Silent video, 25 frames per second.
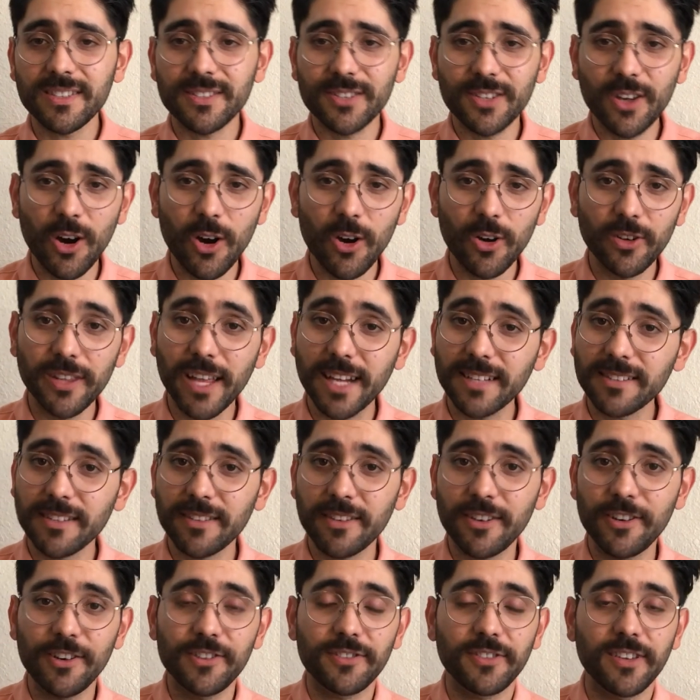So that's
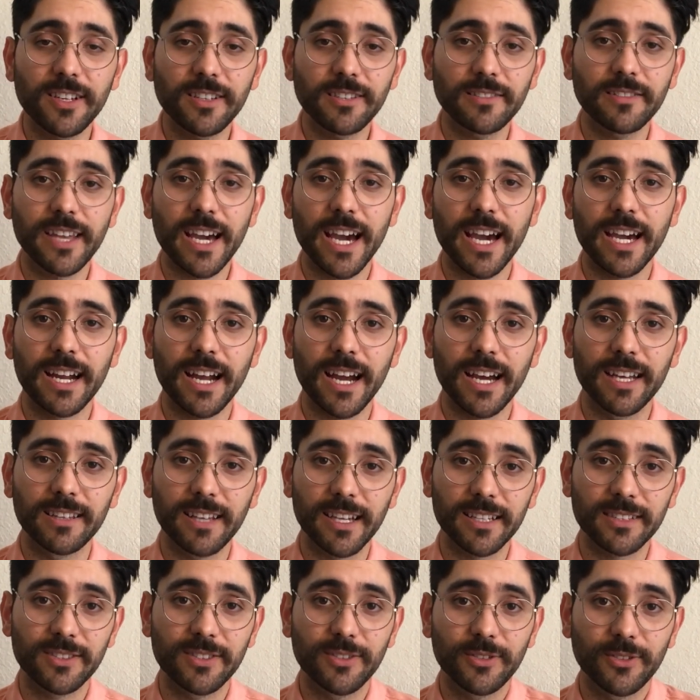another thing that I
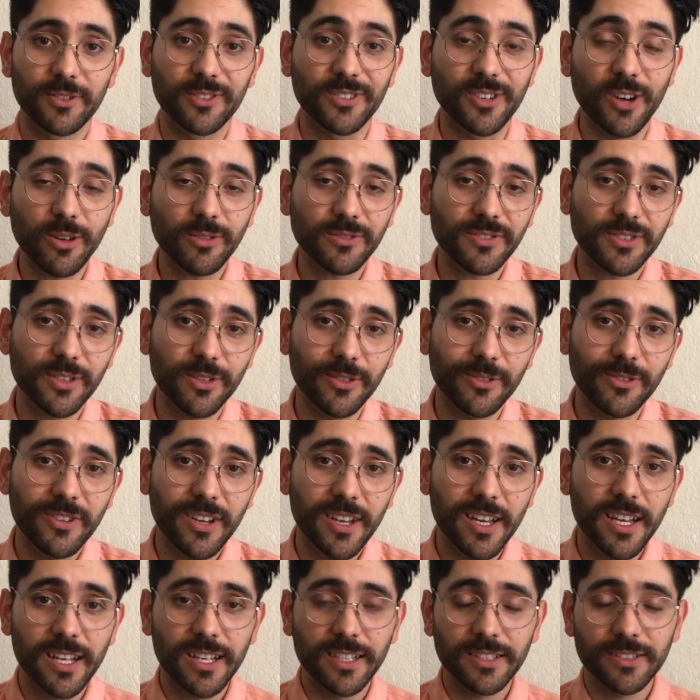like to go to
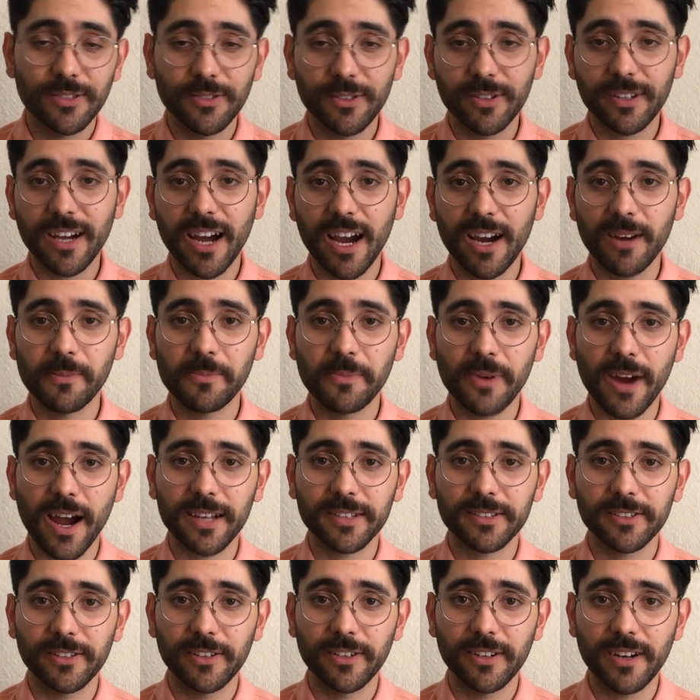the
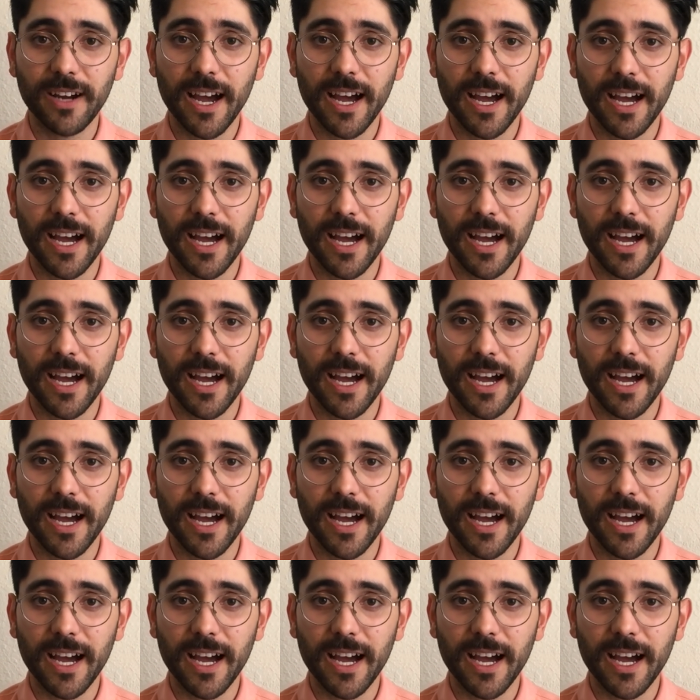chiropractor.